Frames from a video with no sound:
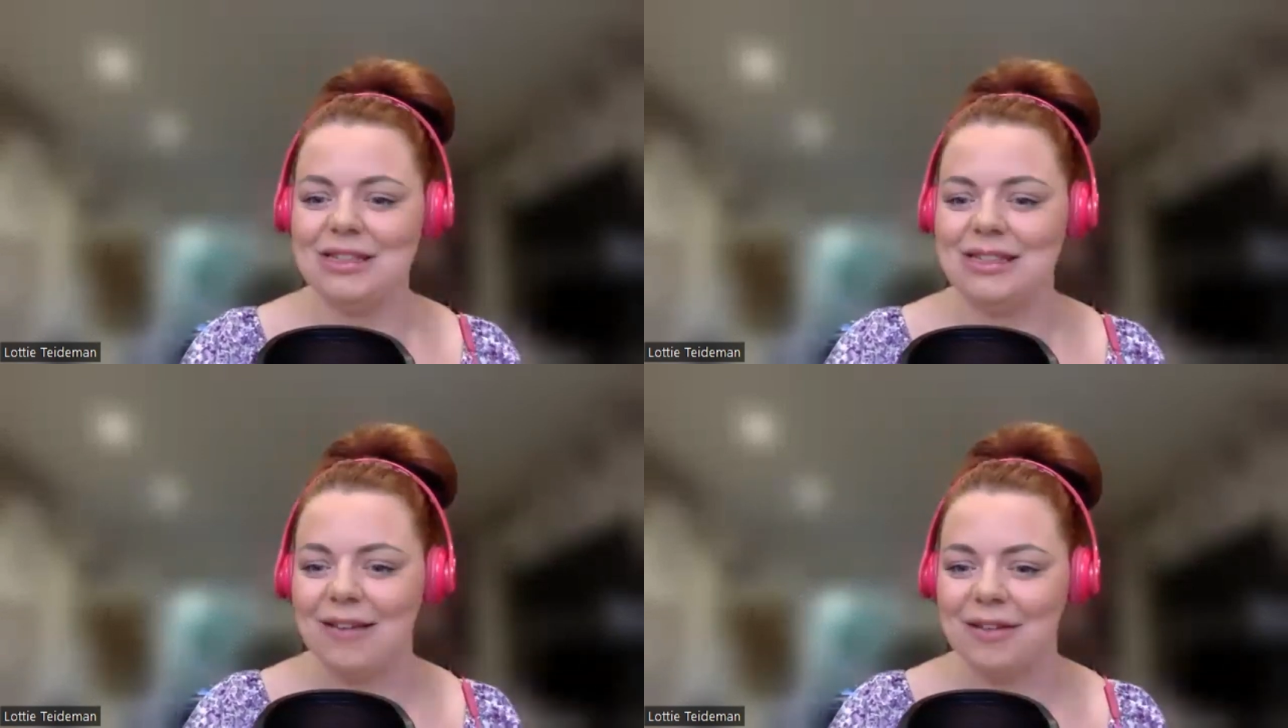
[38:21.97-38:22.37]

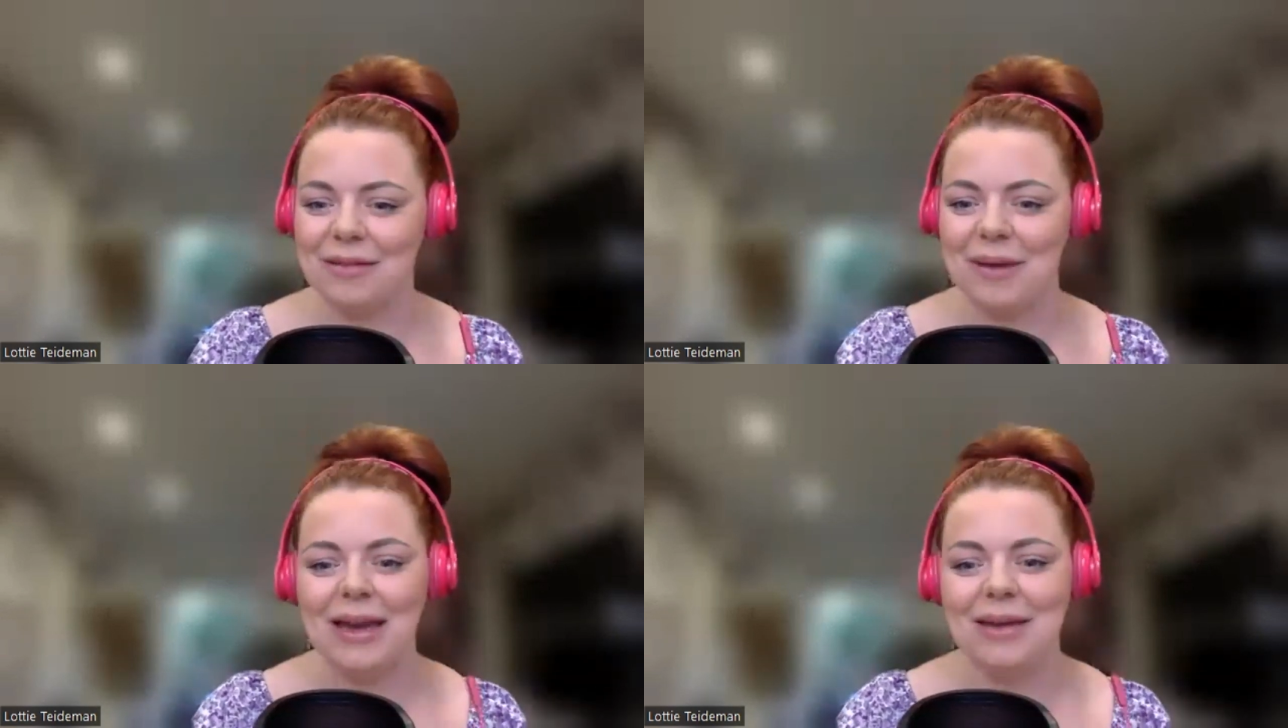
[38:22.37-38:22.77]
She's having a
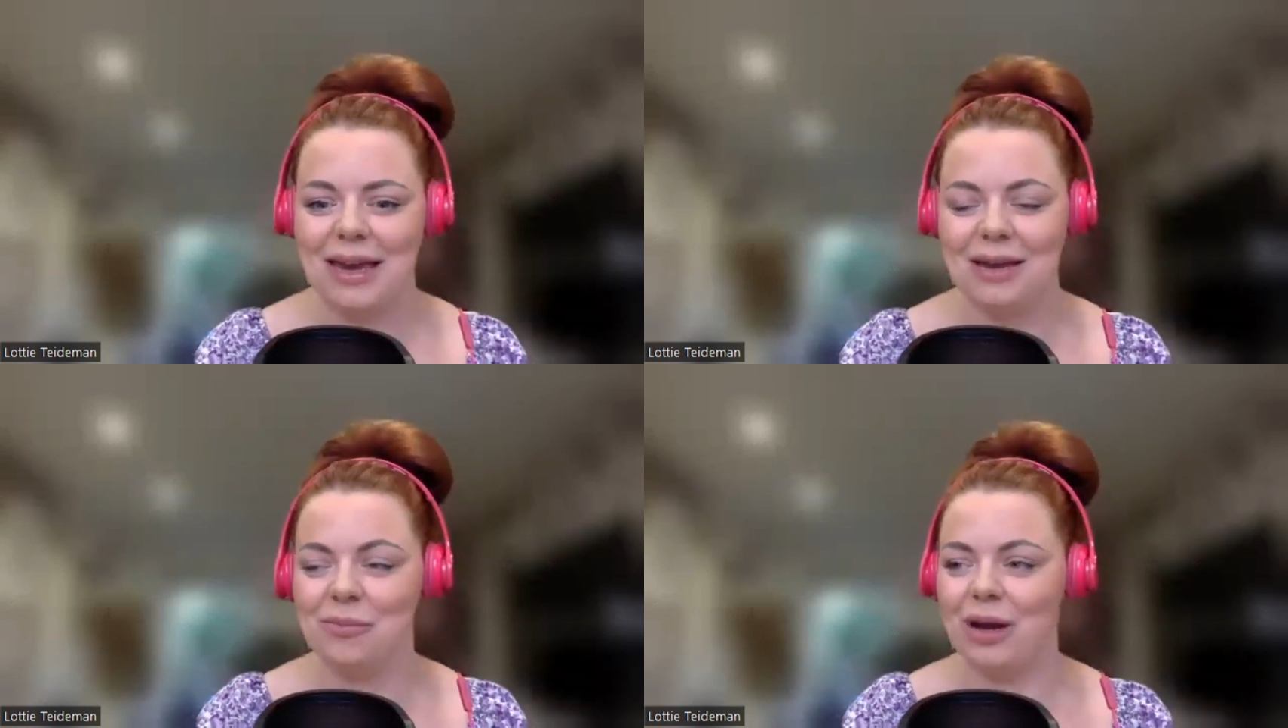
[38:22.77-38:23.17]

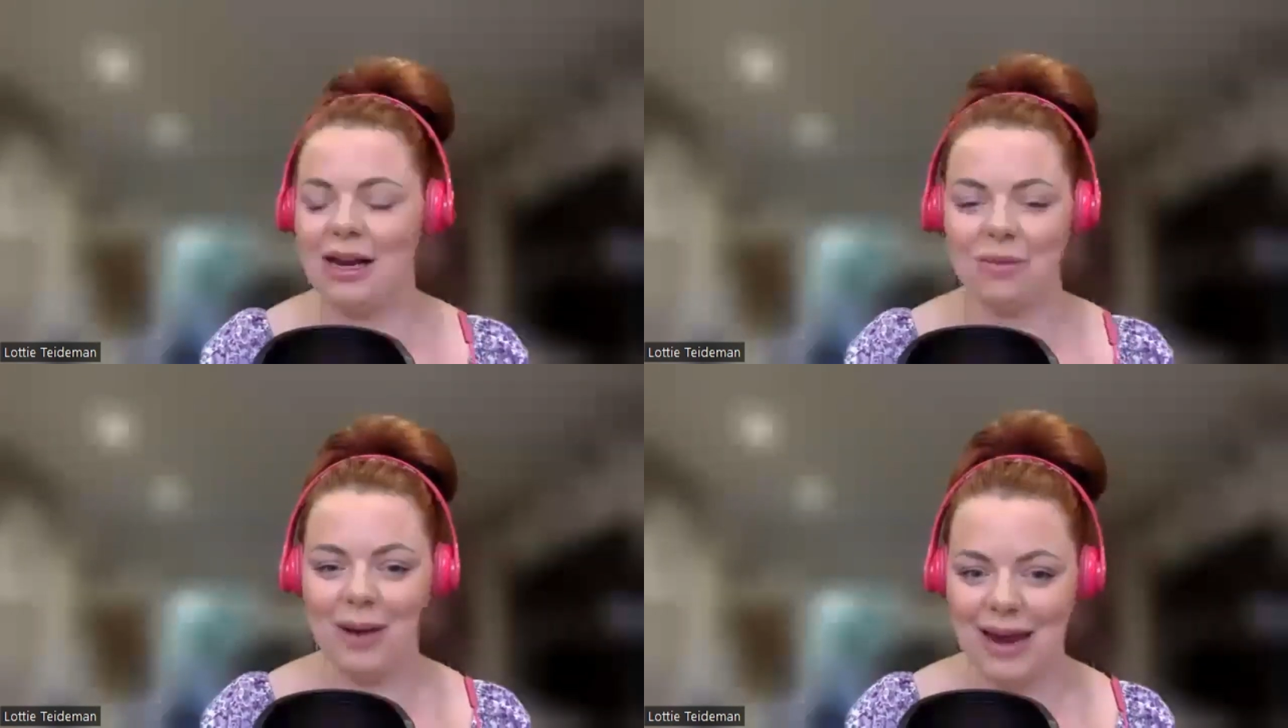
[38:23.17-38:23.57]
baby in
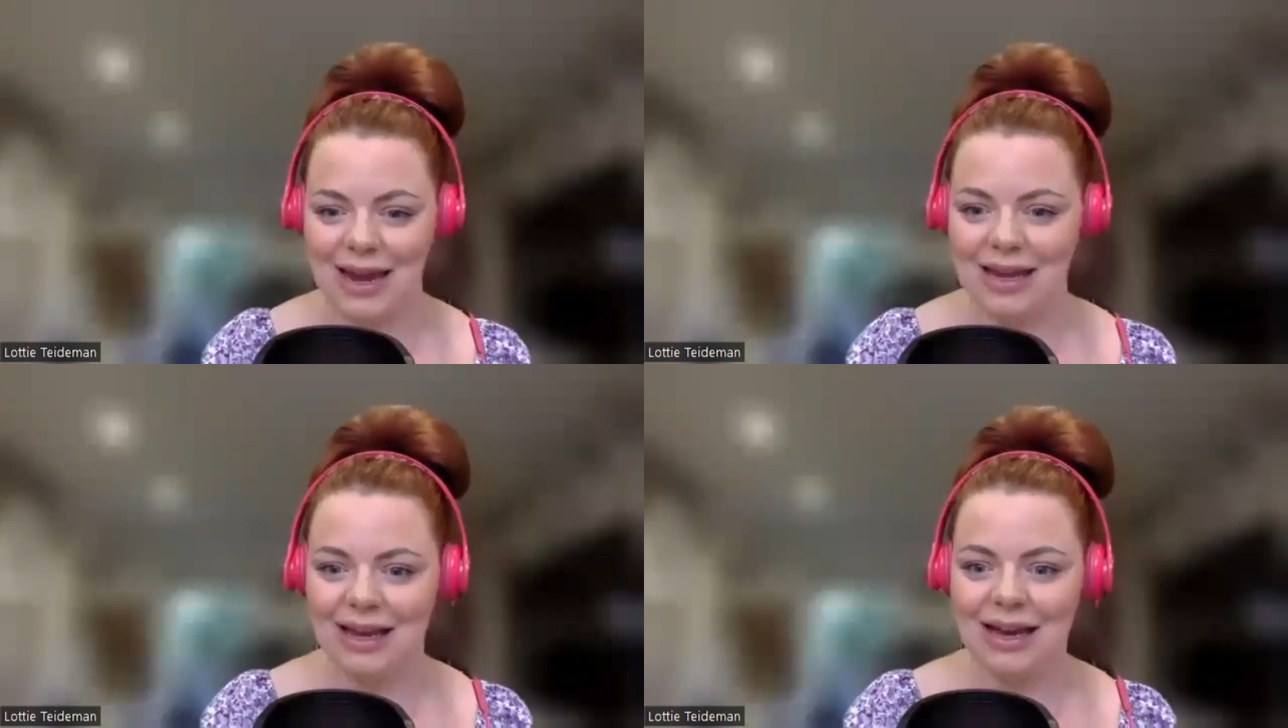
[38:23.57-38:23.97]
a
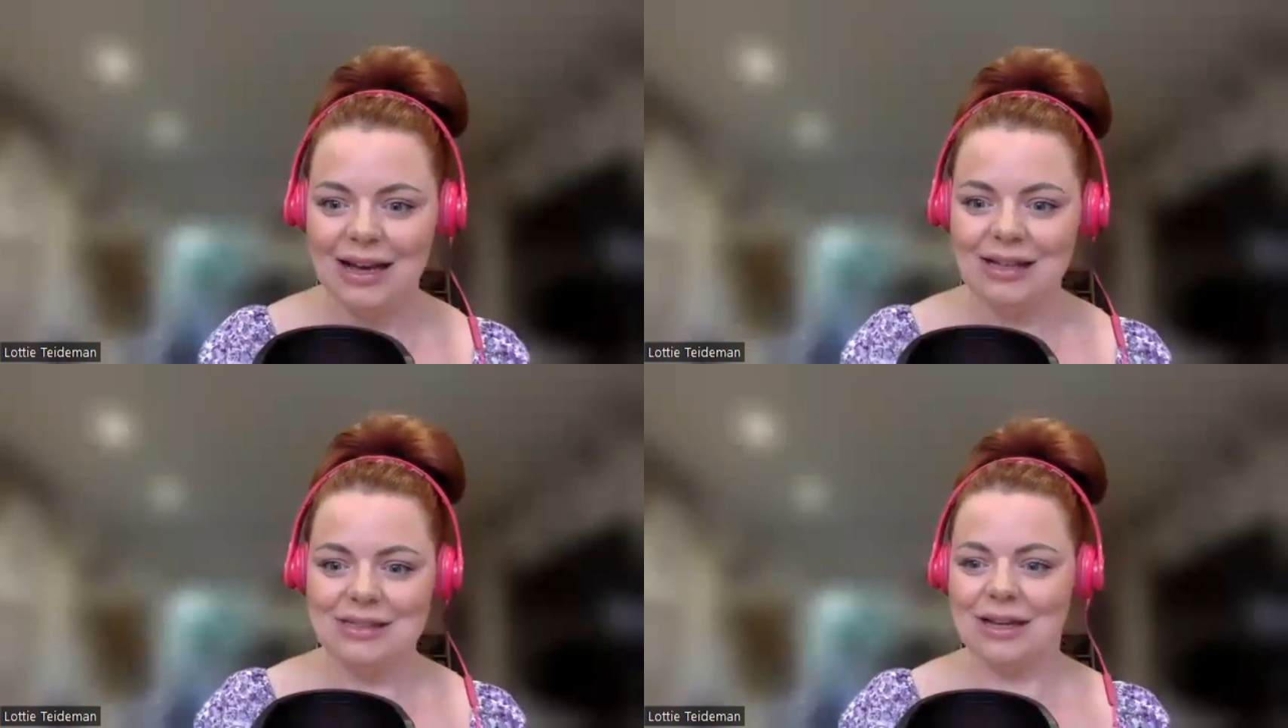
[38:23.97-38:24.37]
week.
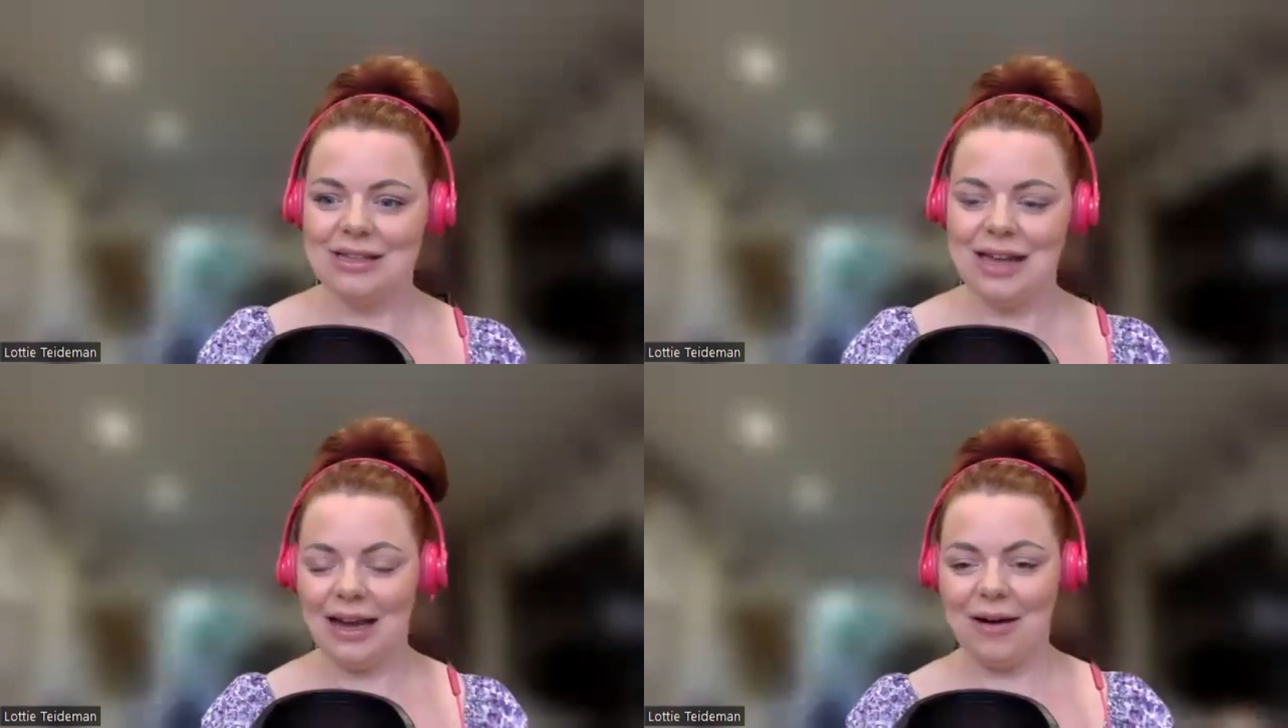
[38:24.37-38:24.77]
So I was like, oh